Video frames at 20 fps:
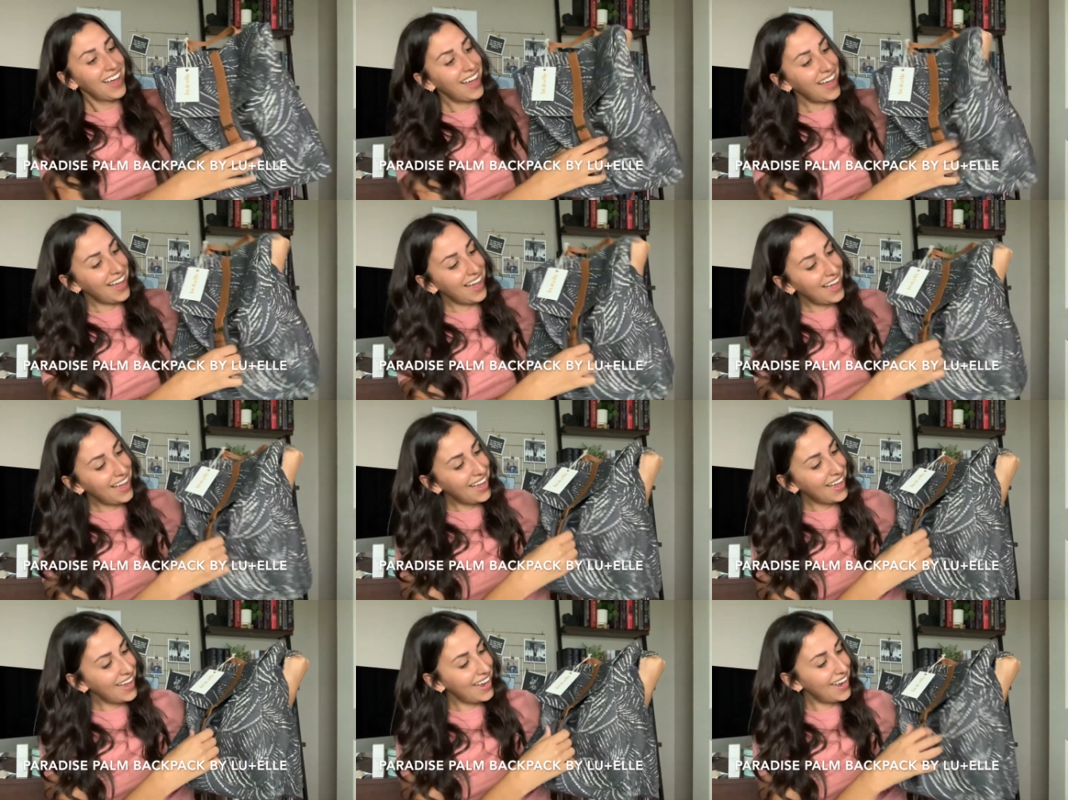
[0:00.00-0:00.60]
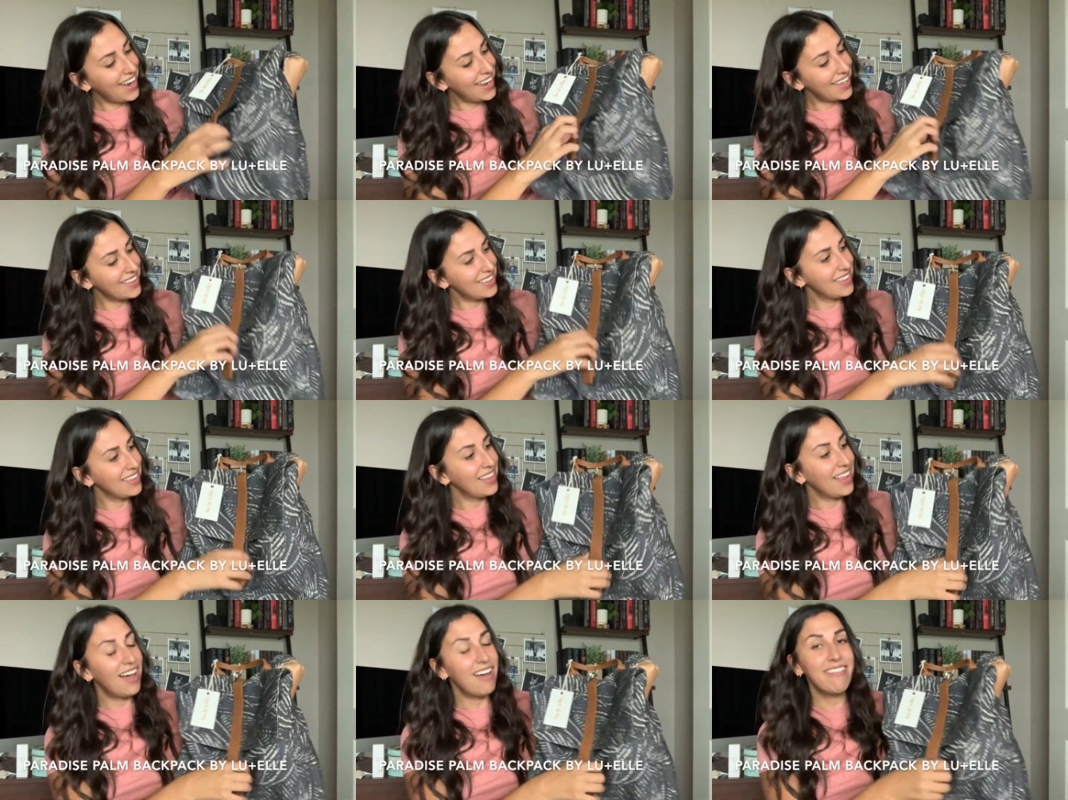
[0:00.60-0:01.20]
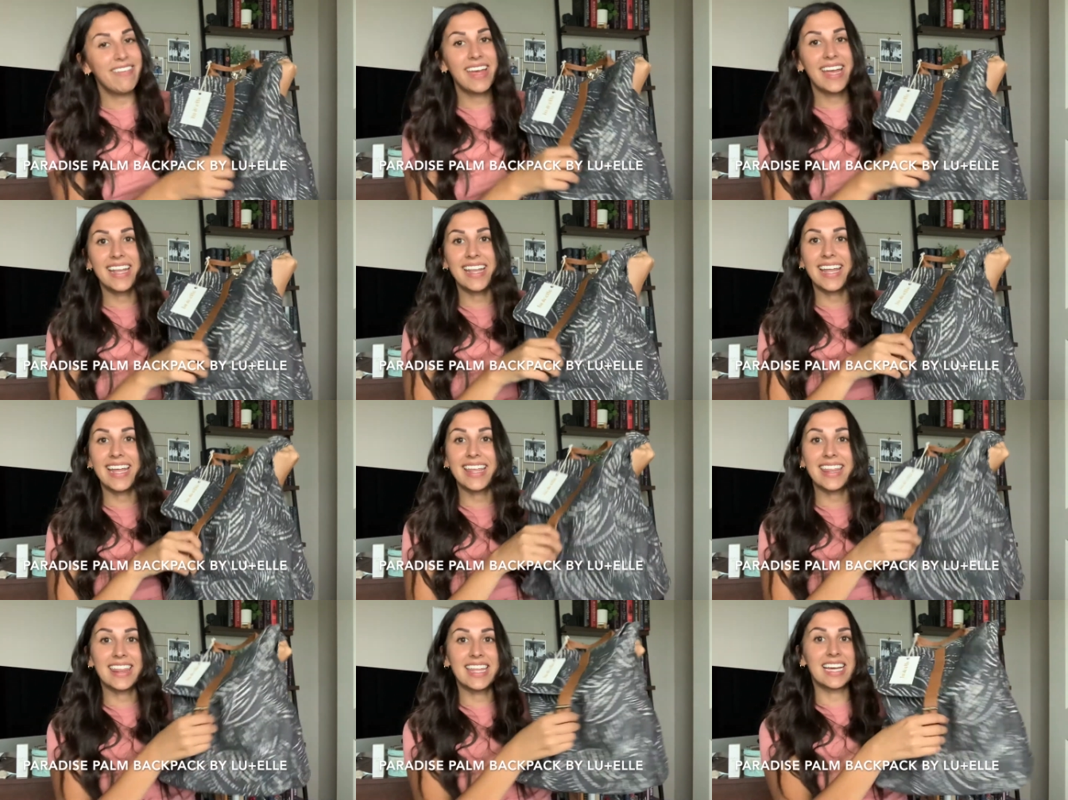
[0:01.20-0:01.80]
I love it.
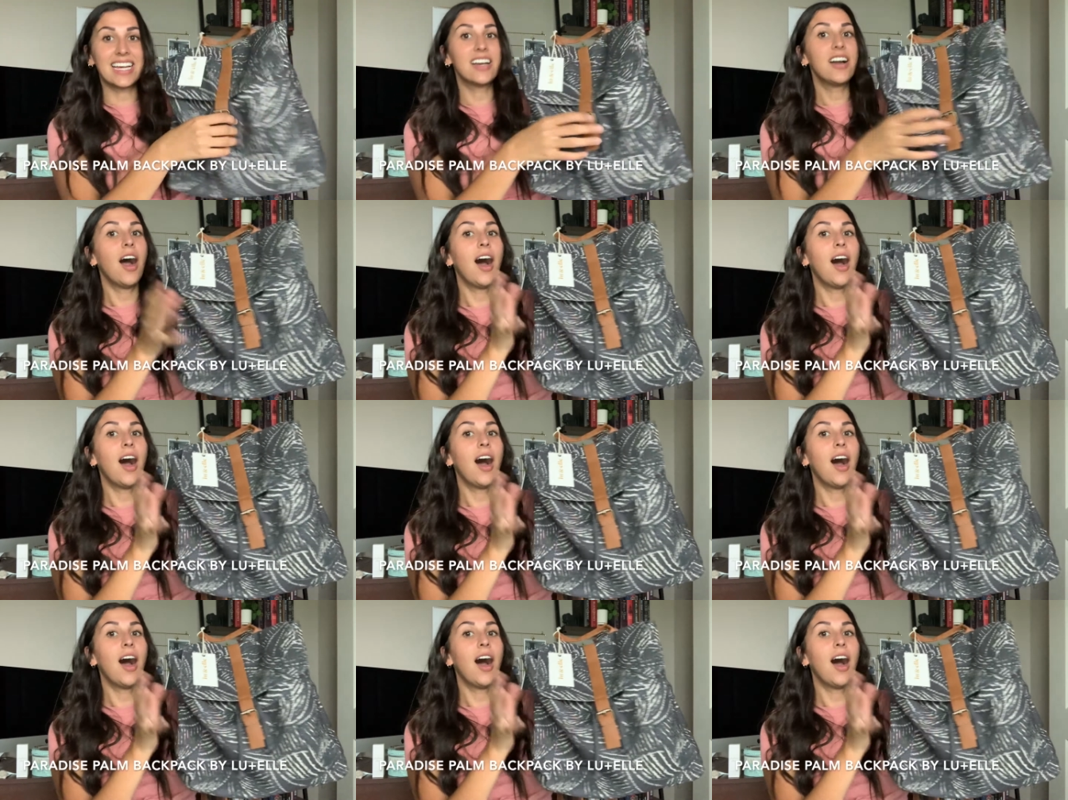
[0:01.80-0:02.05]
Like the